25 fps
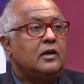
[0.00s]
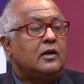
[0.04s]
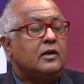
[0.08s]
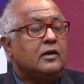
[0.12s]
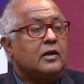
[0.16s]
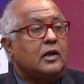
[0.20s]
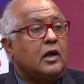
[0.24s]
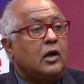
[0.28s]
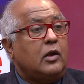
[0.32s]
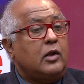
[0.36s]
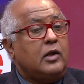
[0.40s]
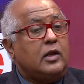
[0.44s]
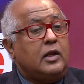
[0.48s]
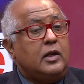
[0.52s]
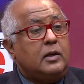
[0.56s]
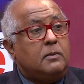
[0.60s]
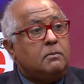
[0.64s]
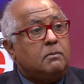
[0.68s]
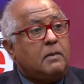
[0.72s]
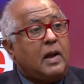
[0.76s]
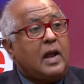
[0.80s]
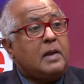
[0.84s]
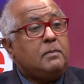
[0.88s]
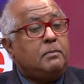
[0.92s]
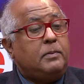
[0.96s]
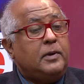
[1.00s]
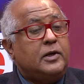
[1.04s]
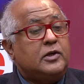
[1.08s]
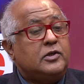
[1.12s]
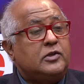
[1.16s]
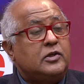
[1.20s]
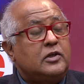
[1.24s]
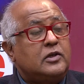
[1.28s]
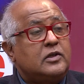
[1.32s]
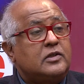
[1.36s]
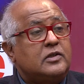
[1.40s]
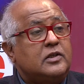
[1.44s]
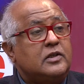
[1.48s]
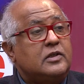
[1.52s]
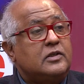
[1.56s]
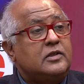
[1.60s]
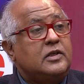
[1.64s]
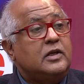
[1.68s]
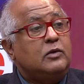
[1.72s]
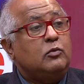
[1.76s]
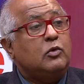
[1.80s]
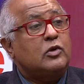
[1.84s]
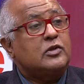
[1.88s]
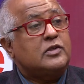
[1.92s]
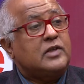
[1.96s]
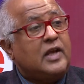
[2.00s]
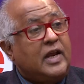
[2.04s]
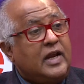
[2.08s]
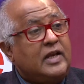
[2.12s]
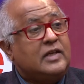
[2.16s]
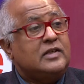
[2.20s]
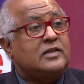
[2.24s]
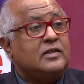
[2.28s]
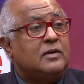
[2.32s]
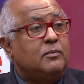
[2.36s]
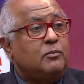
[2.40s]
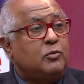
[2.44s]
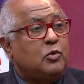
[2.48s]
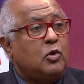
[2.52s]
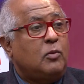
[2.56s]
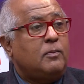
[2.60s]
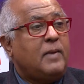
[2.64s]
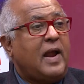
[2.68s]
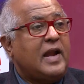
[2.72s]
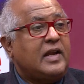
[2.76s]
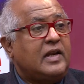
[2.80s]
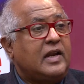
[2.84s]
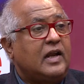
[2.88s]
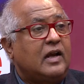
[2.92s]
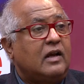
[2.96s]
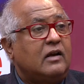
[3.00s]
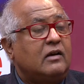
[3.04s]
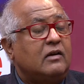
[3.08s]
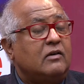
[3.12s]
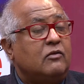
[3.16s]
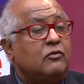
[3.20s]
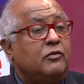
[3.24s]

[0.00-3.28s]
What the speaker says: Now, in my patient, since he was asymptomatic,